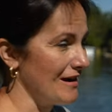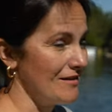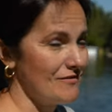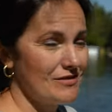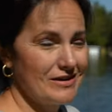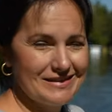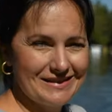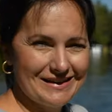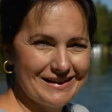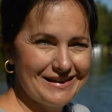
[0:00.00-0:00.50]

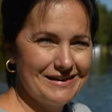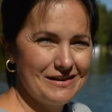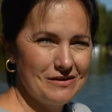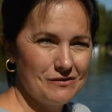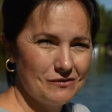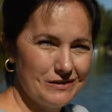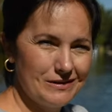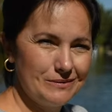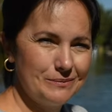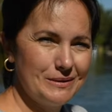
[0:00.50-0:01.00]

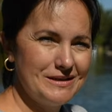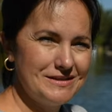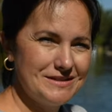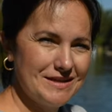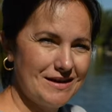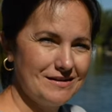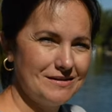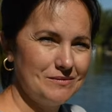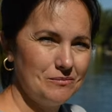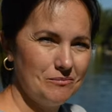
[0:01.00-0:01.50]
everything will be
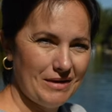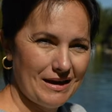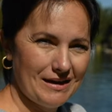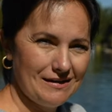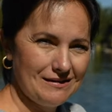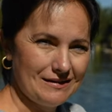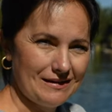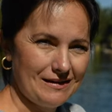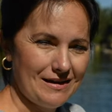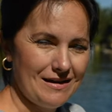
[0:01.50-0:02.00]
done
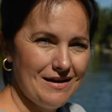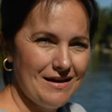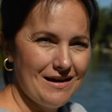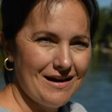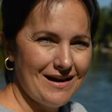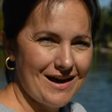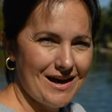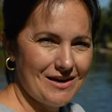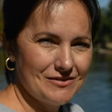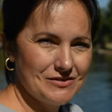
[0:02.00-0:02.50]
mainly
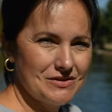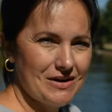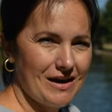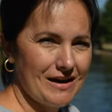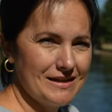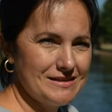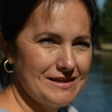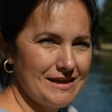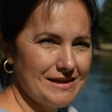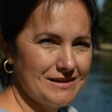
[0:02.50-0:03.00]
after
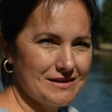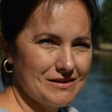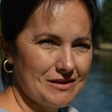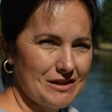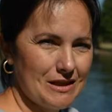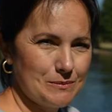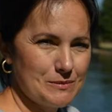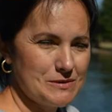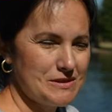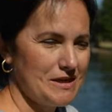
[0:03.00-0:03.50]
I take the
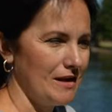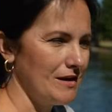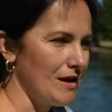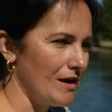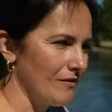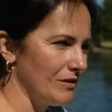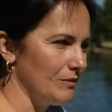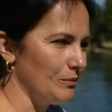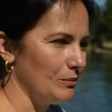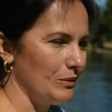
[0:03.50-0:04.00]
clips. Then
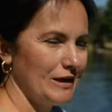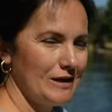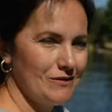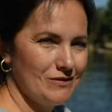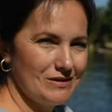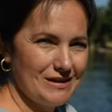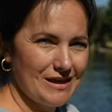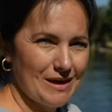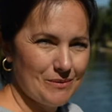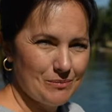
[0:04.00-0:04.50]
I will play
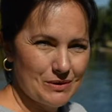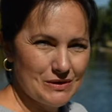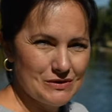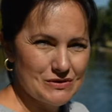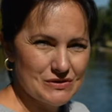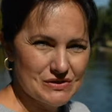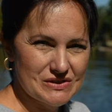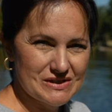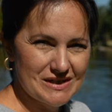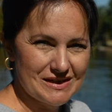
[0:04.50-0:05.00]
with the
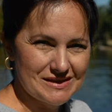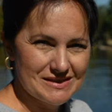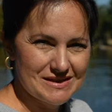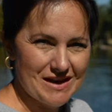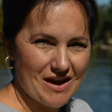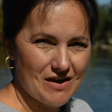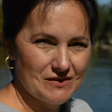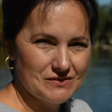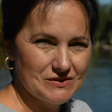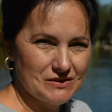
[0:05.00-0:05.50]
aperture settings
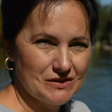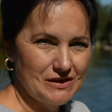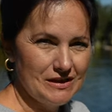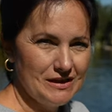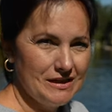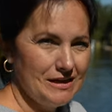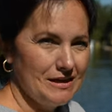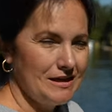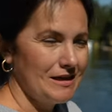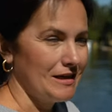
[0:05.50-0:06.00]
after,
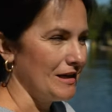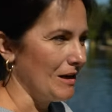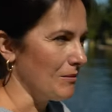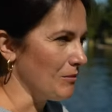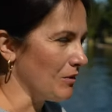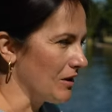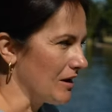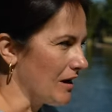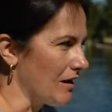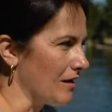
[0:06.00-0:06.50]
and
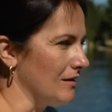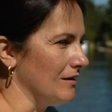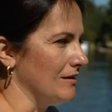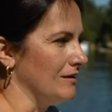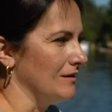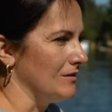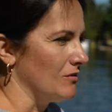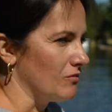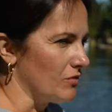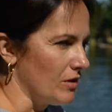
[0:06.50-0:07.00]
I'm gonna
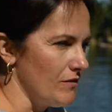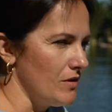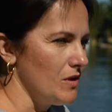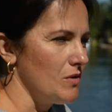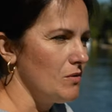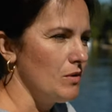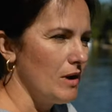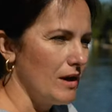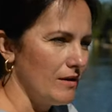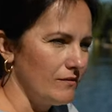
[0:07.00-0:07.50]

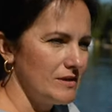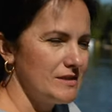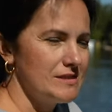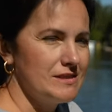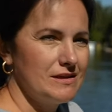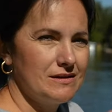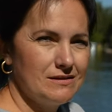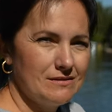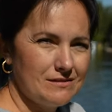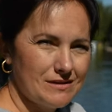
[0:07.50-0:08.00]
review every
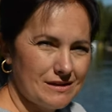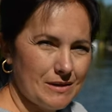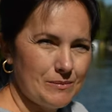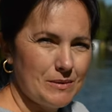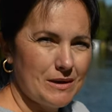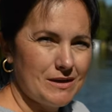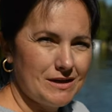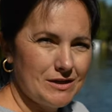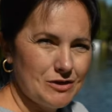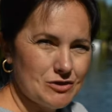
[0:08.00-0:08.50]
single
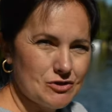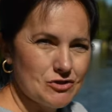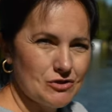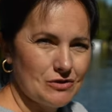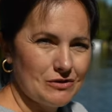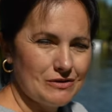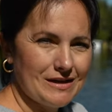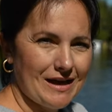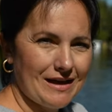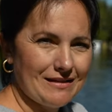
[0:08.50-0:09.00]
clip and
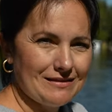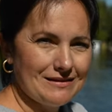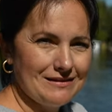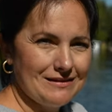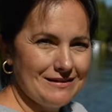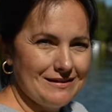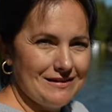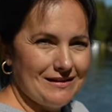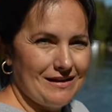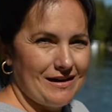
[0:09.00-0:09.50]
ensure that
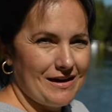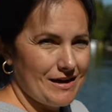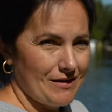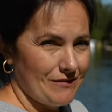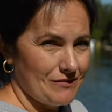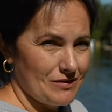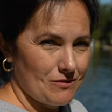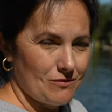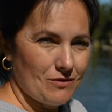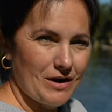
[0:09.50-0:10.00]
I
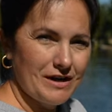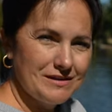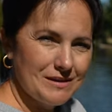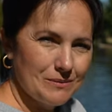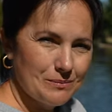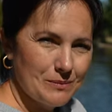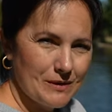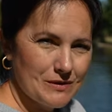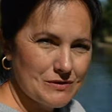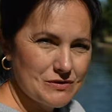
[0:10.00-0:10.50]
have the right
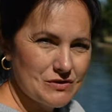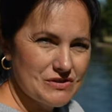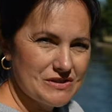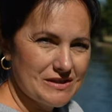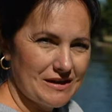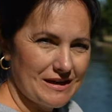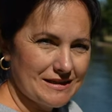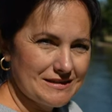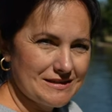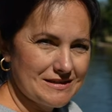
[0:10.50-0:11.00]
aperture
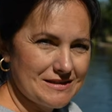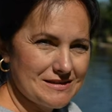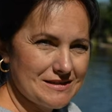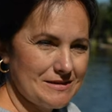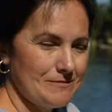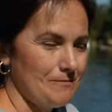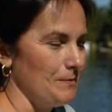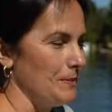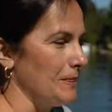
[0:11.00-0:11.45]
selected